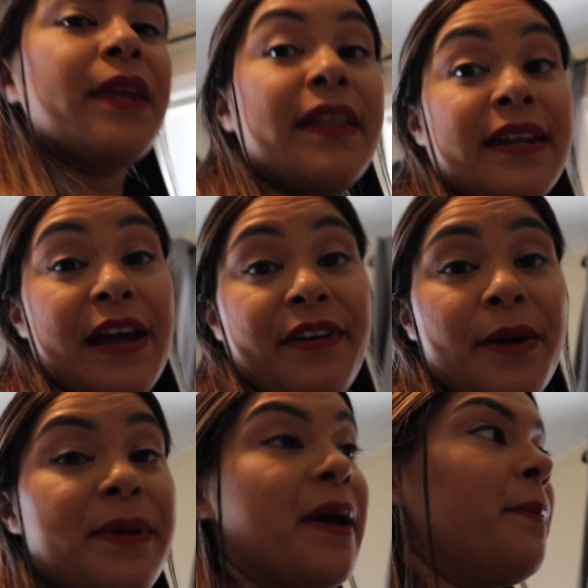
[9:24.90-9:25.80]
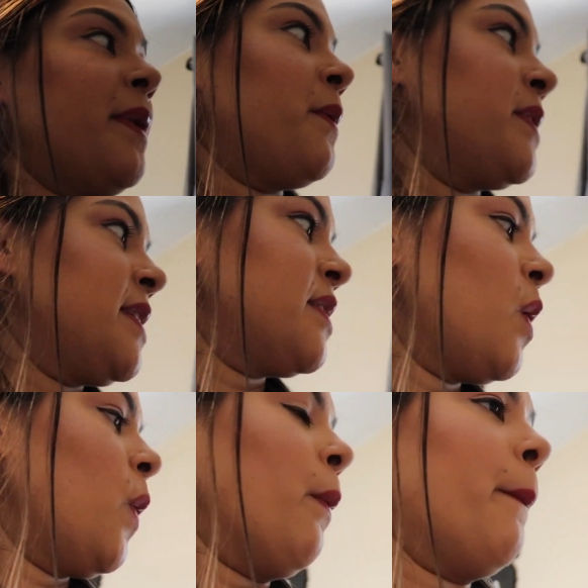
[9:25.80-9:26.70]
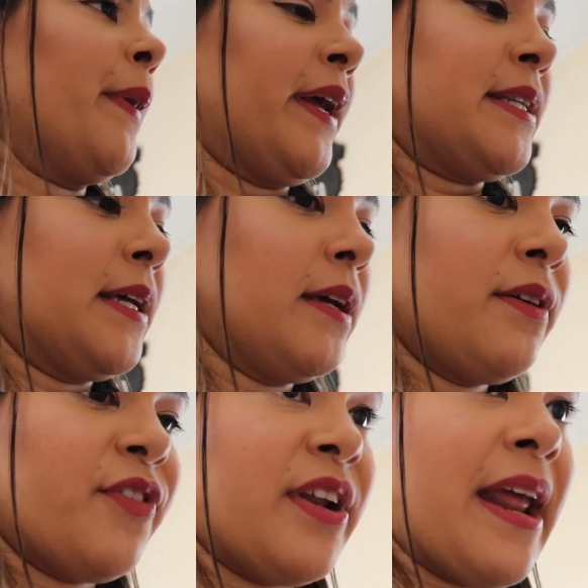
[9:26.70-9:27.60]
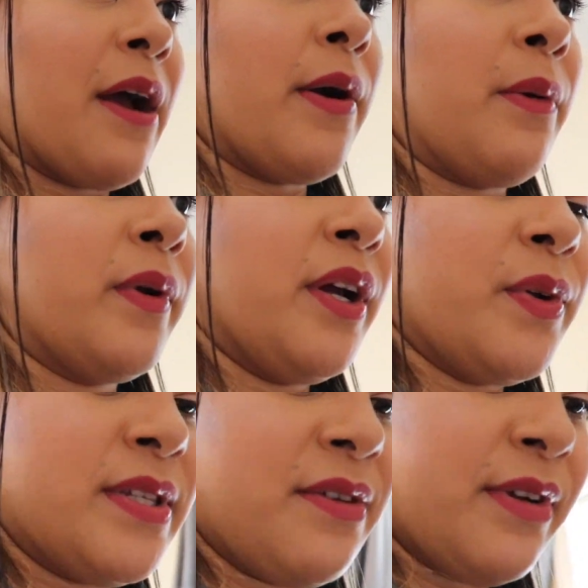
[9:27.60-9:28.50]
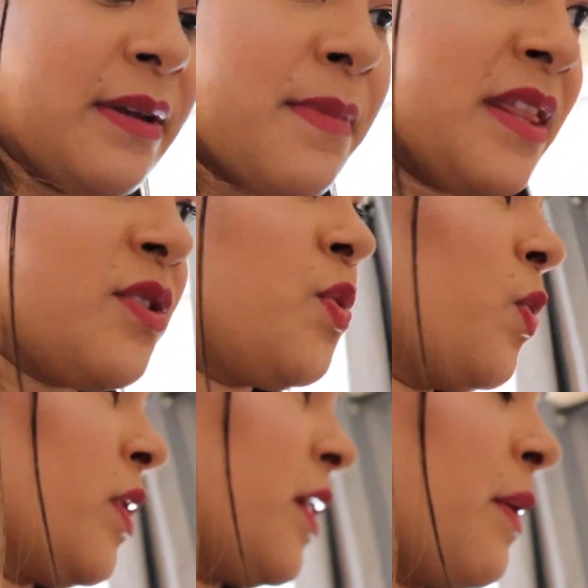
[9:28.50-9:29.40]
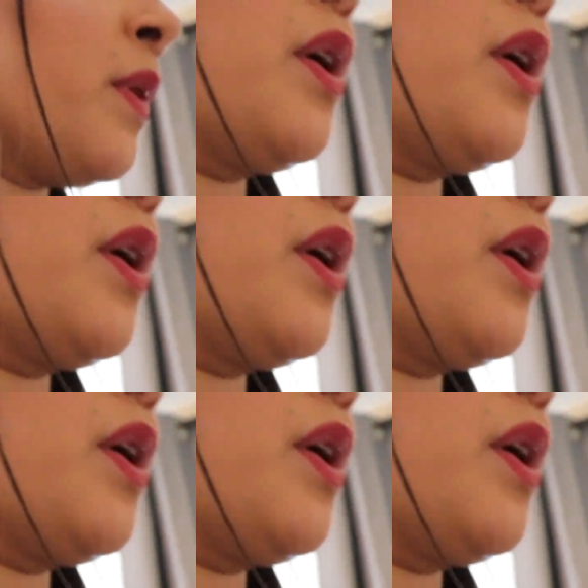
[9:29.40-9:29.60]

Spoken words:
And then have hubby help me out once he's home. But for now, I want to go see if we can make this work. I want to